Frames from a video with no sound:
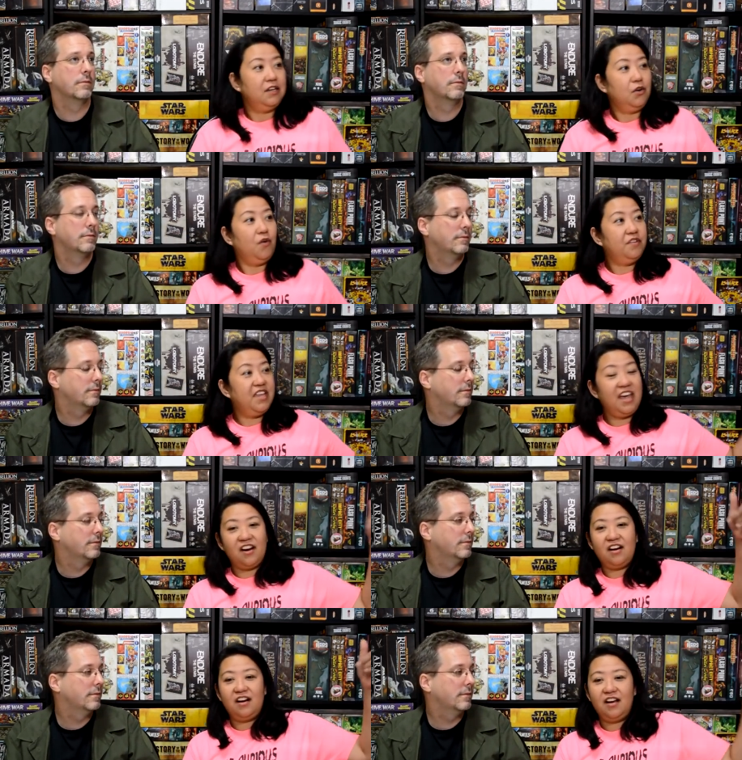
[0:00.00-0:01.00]
Speaker 1: Over
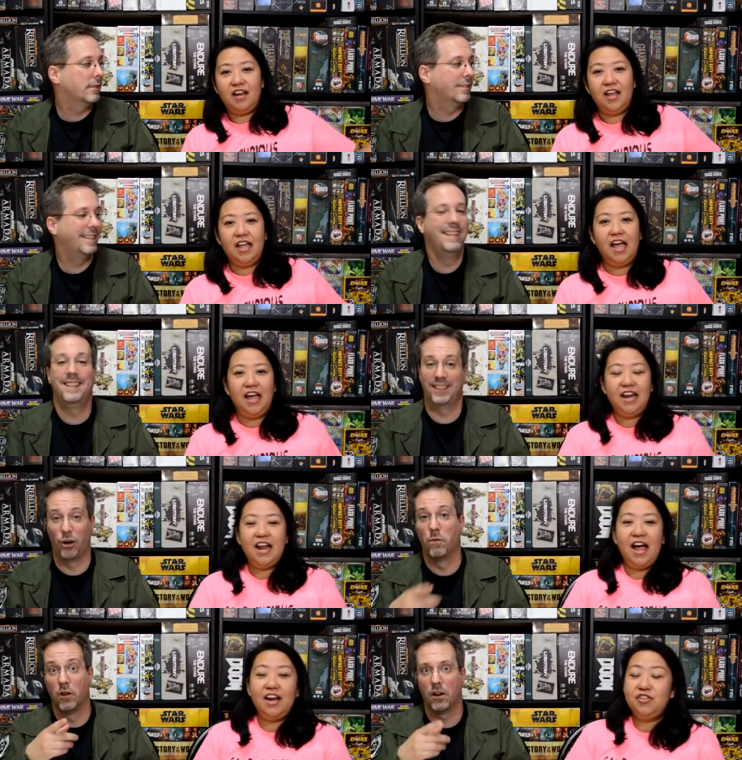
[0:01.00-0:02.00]
there. And
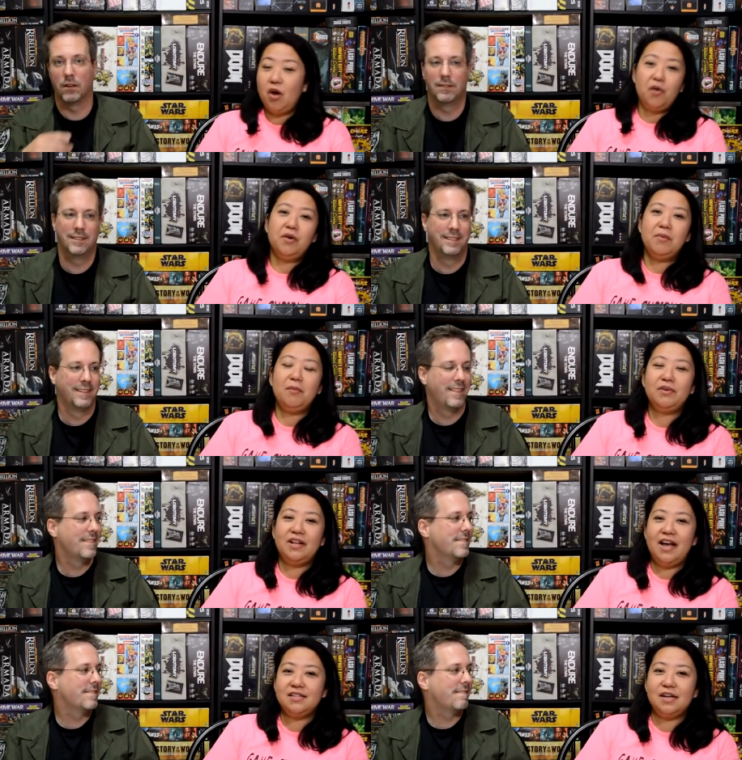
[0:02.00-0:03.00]
I there. don't remember the
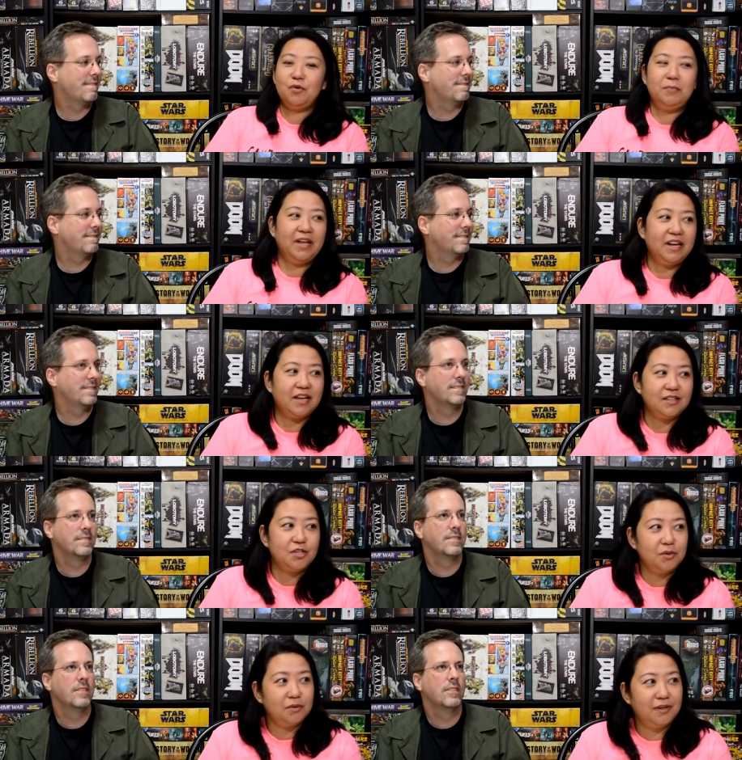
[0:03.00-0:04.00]
last time we played it,
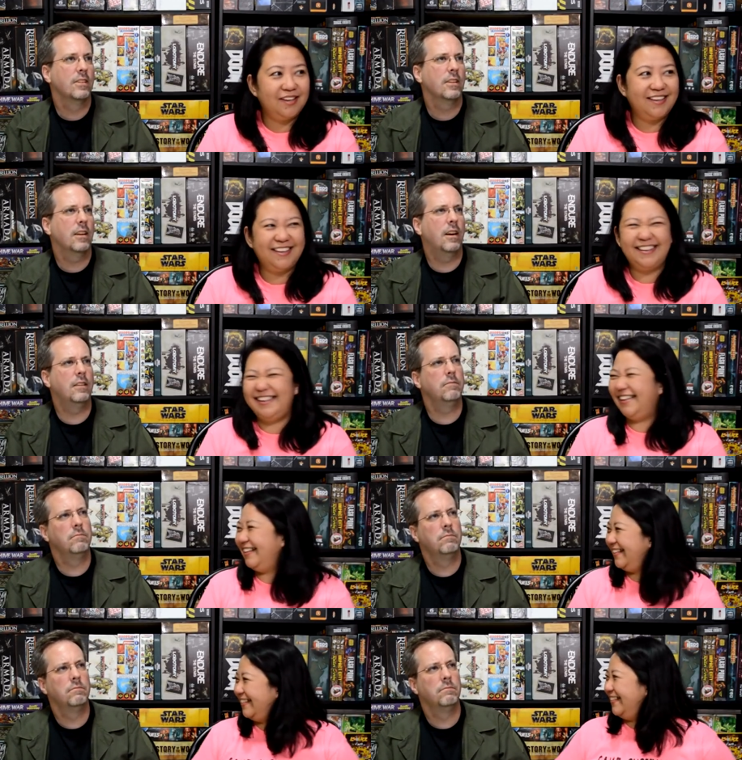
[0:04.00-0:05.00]
too.
Speaker 2: um,
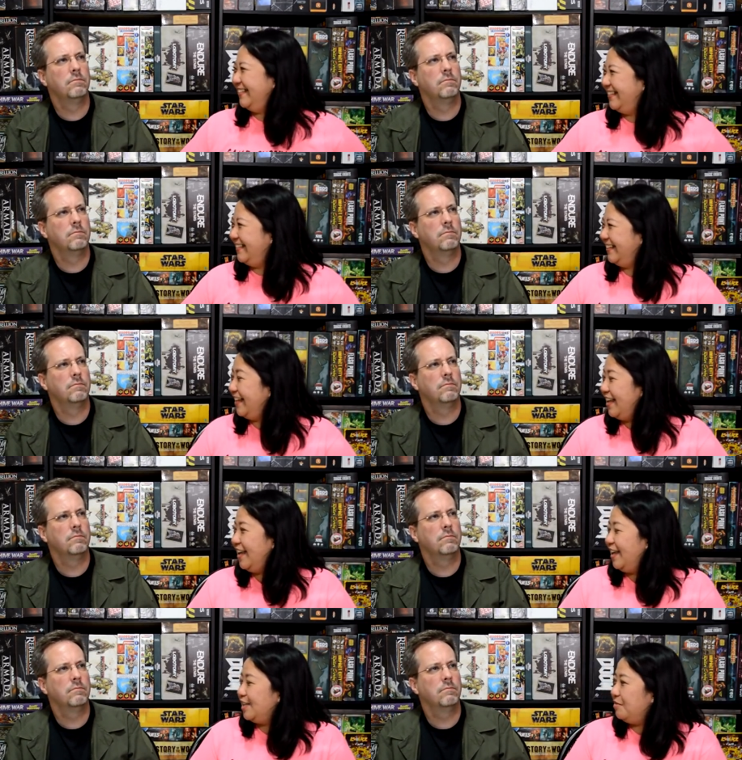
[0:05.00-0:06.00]

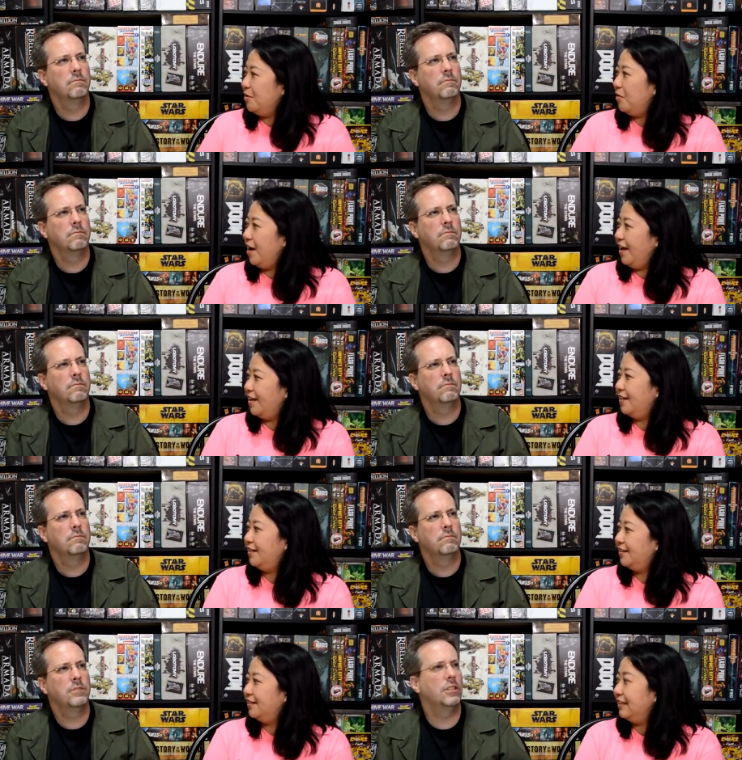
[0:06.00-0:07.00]
Speaker 1: It's been a while.
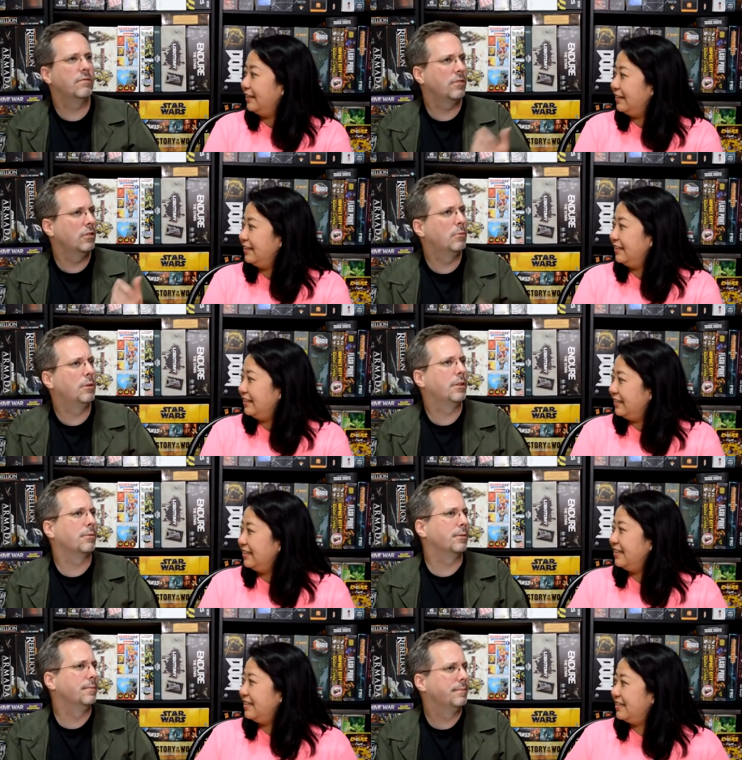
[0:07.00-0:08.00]
Speaker 2: The Inferno
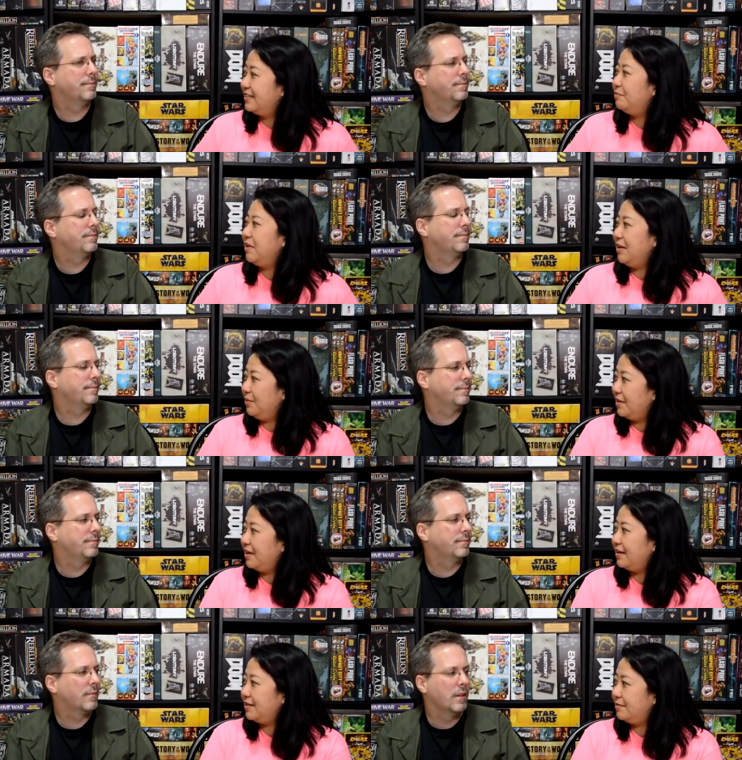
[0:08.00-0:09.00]
playthrough. It's
Speaker 1: been a
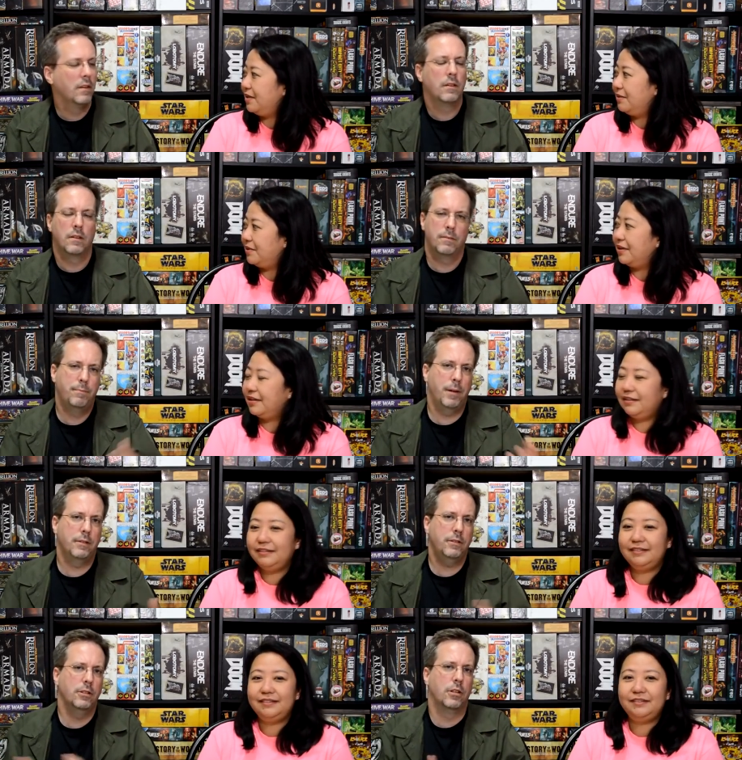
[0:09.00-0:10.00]
while. It's been a while.
Speaker 2: But,
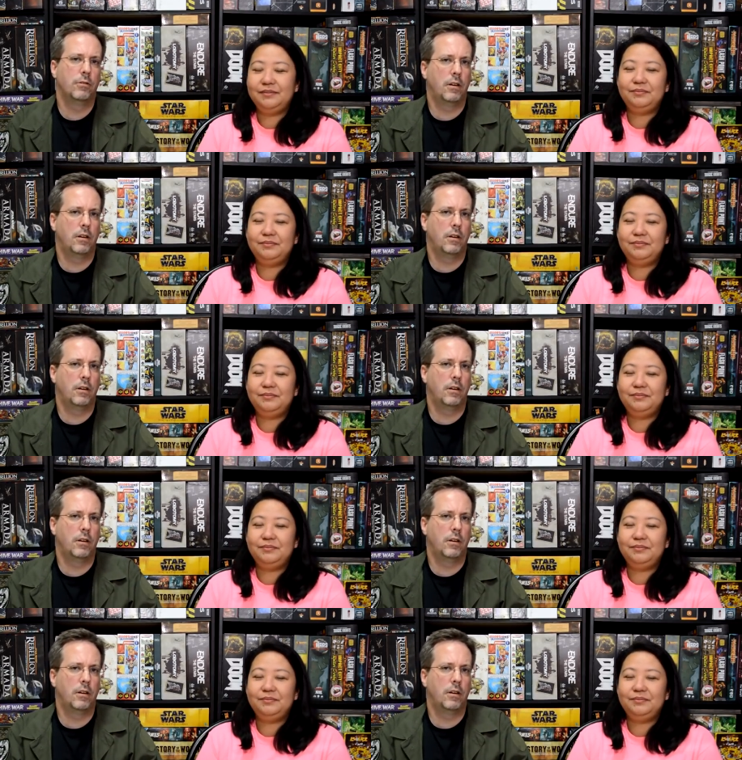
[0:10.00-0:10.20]
you know,